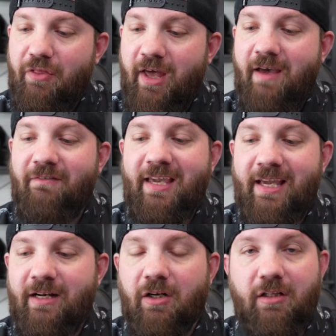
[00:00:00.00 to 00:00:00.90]
Heavy
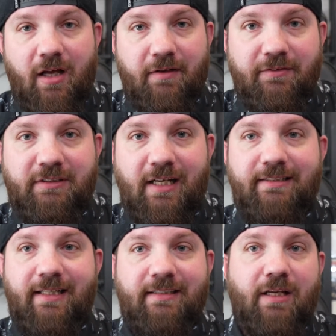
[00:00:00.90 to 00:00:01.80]
Hitter gloves,
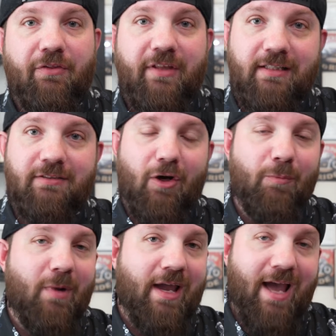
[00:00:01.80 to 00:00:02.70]
size XL. These are
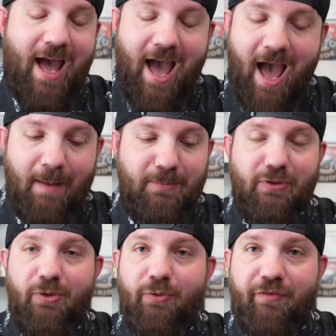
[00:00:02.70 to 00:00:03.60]
my
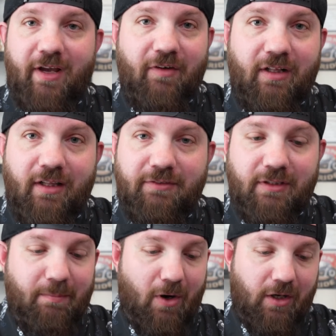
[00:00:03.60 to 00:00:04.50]
absolute favorite gloves
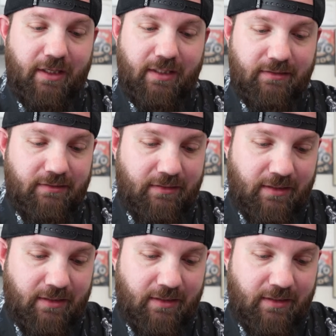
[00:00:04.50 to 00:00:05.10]
on the market.